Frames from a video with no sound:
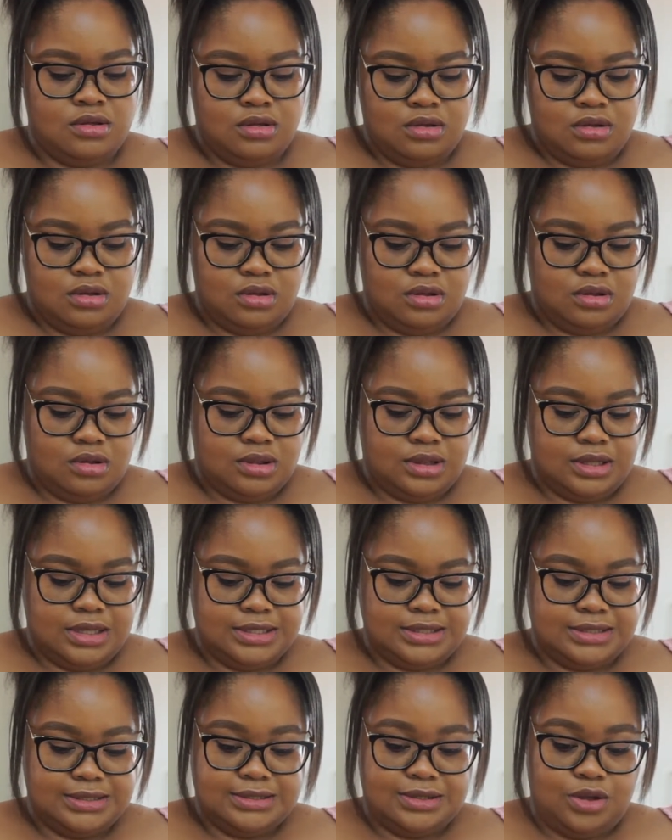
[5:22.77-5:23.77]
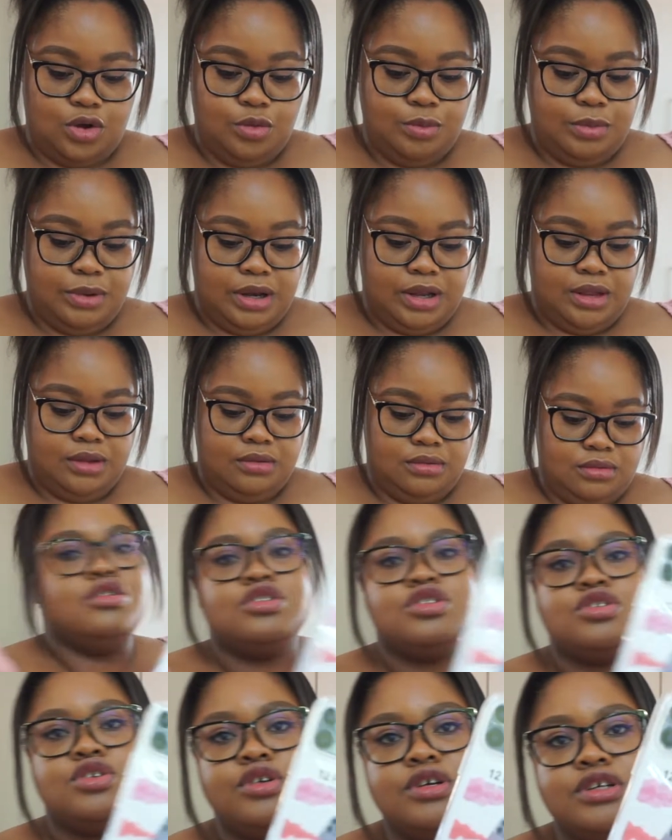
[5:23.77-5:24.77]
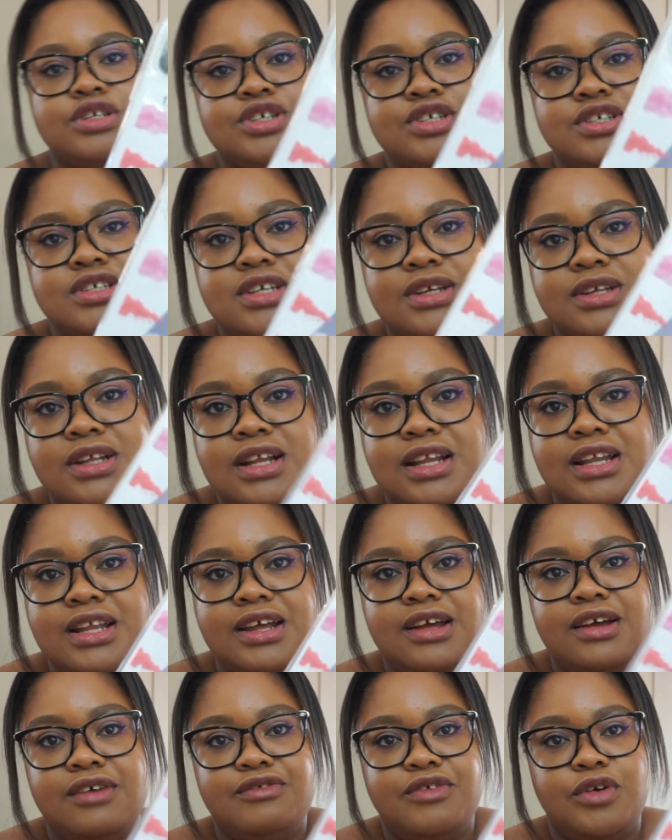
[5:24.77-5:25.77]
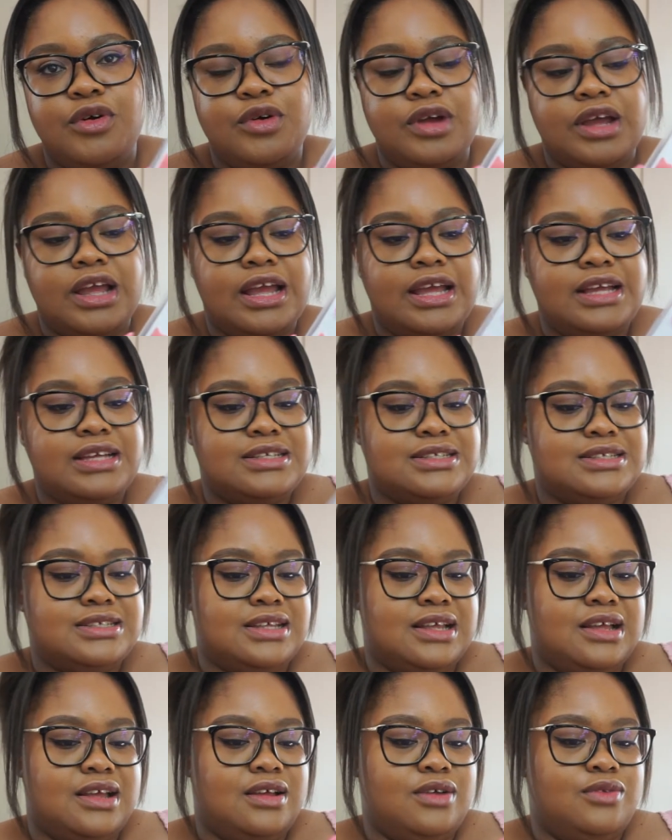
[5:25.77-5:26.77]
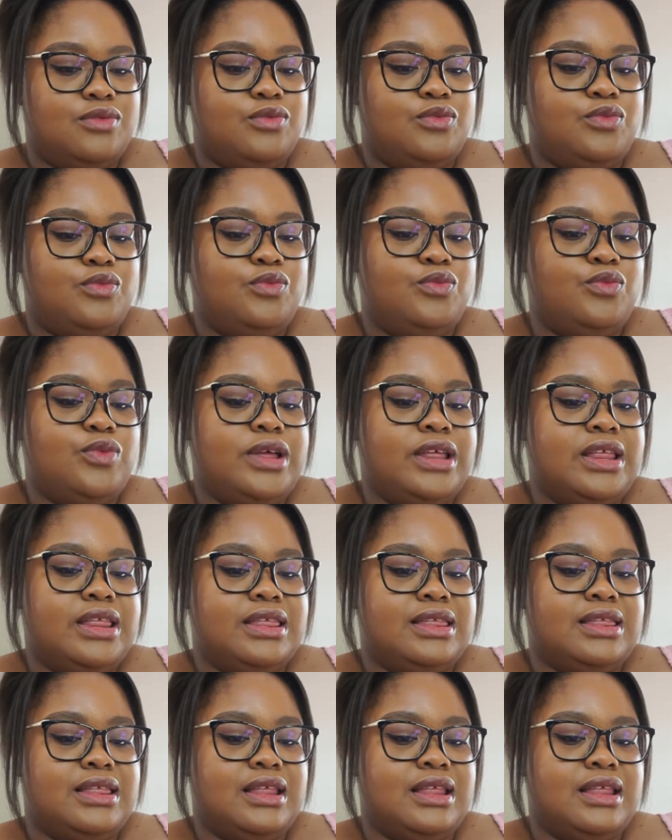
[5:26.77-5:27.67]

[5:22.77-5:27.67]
Let's open it. So it's just a clear phone case with